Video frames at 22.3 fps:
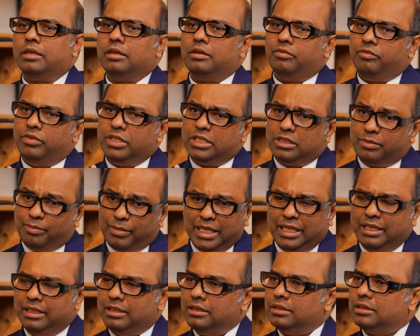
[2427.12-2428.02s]
which
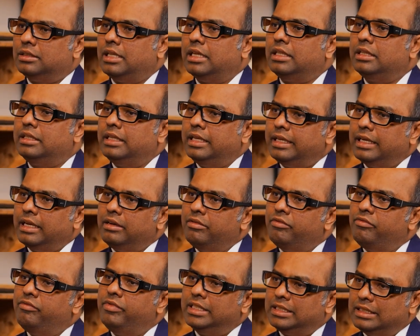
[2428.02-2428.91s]
means that they
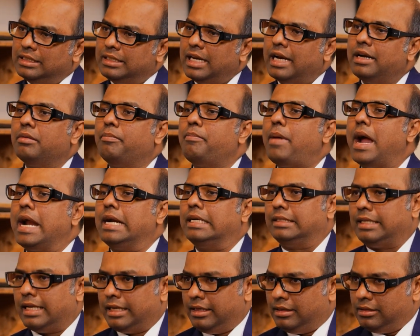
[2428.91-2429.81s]
can withstand a bad
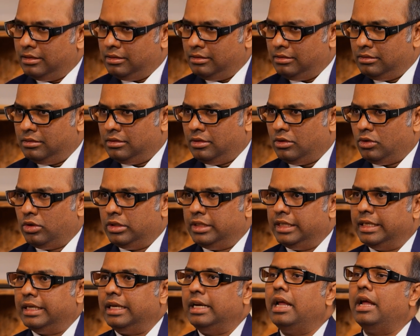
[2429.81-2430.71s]
cycle, or
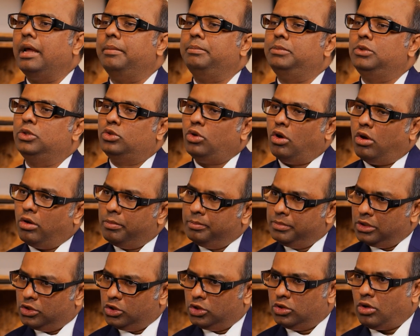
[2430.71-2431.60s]
they can
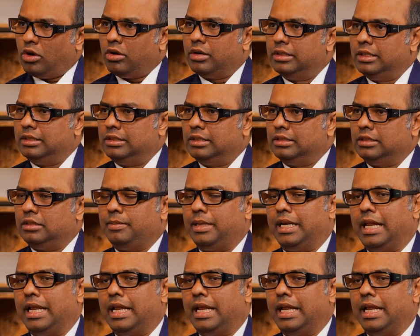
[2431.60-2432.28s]
absorb the shock in the system.